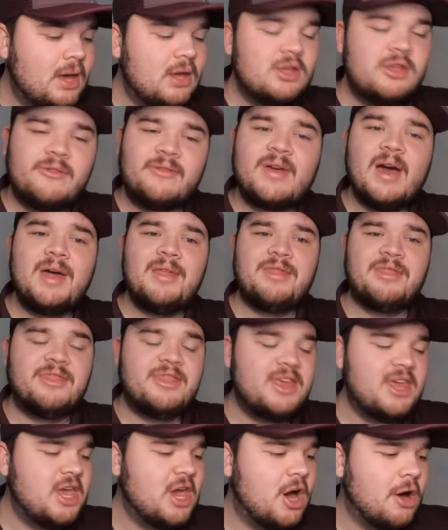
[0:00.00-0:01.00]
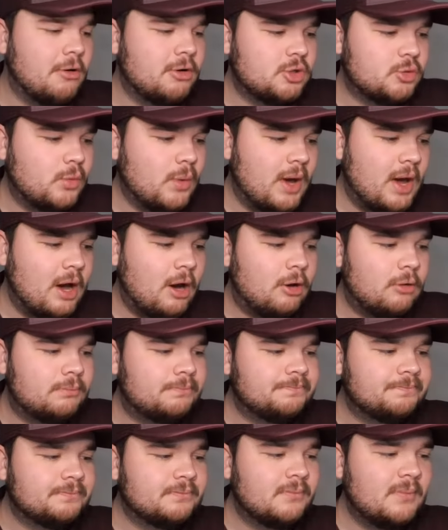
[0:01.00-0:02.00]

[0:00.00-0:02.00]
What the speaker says: You've got Theo as well.